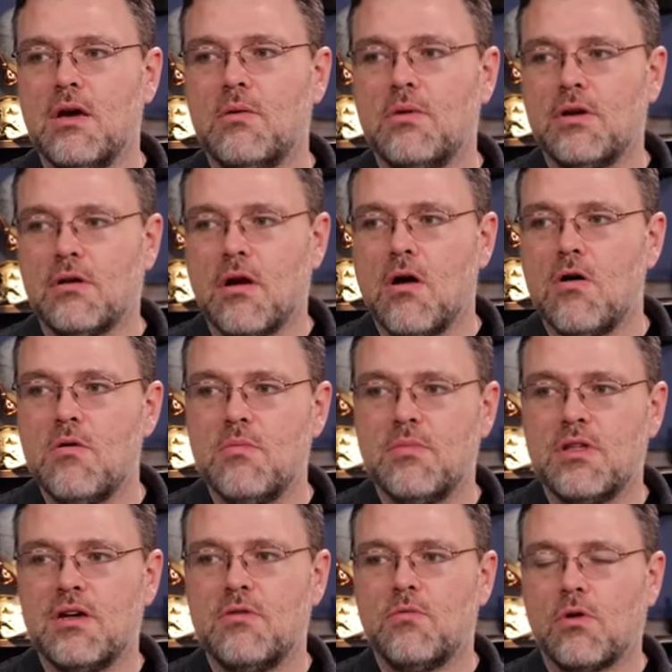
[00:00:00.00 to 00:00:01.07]
when you're
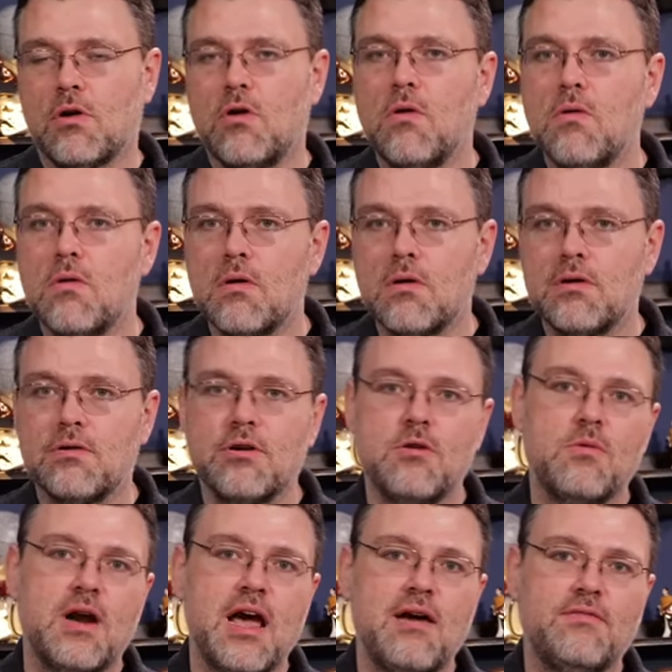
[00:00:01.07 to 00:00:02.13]
home that record, or you
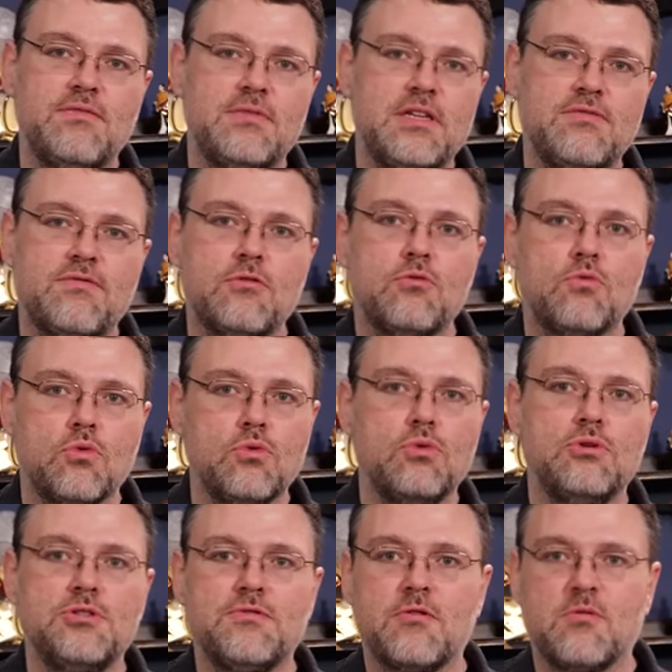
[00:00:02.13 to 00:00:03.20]
want to have different
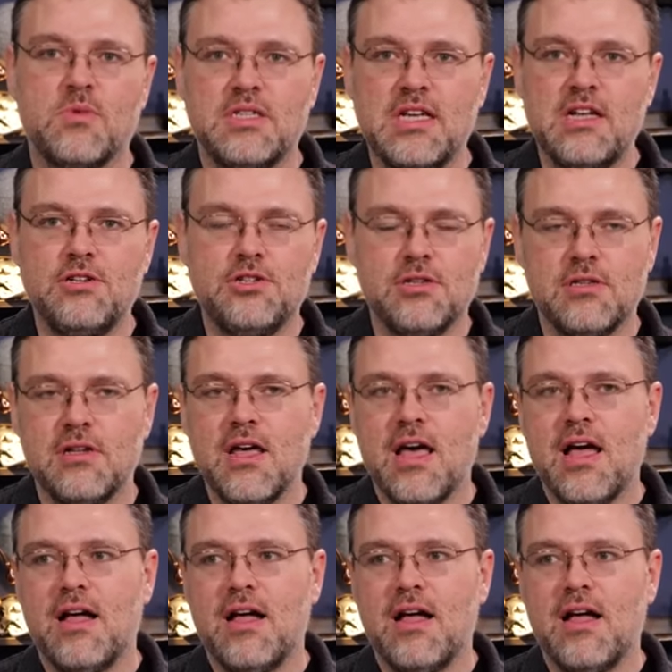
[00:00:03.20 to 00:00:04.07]
rules for retention,